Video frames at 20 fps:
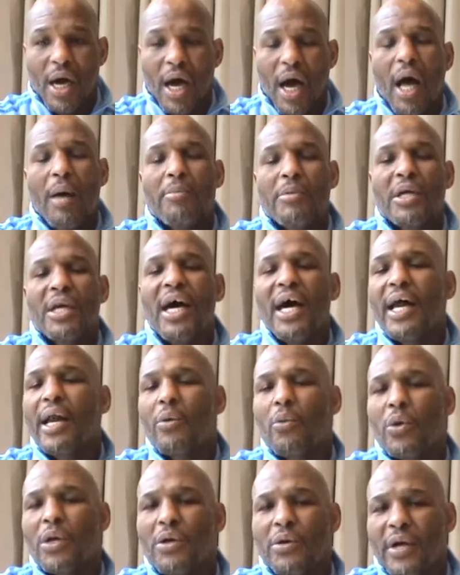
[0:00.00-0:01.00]
I'm glad I
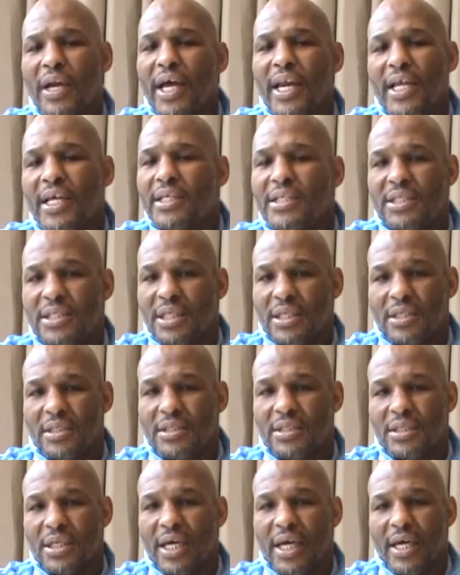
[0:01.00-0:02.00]
went on that
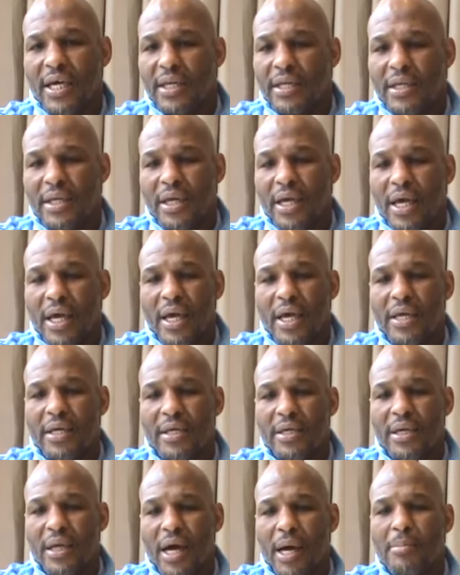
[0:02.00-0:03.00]
instinct and,
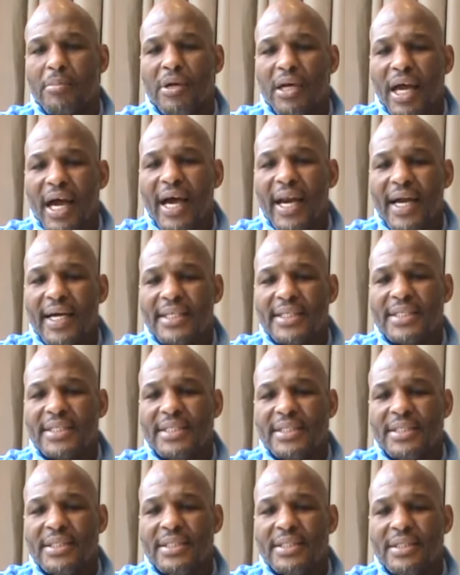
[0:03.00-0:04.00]
and I'm glad I
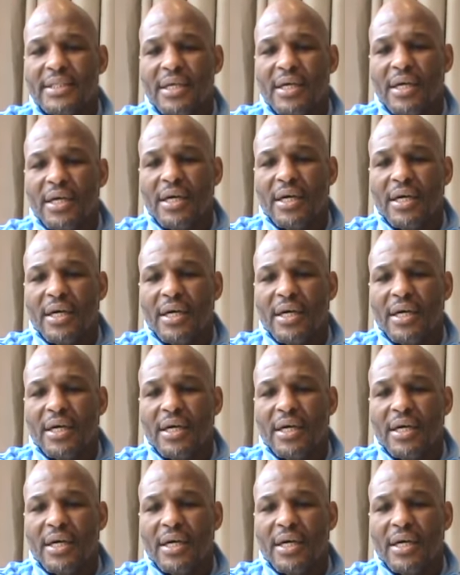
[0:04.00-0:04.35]
didn't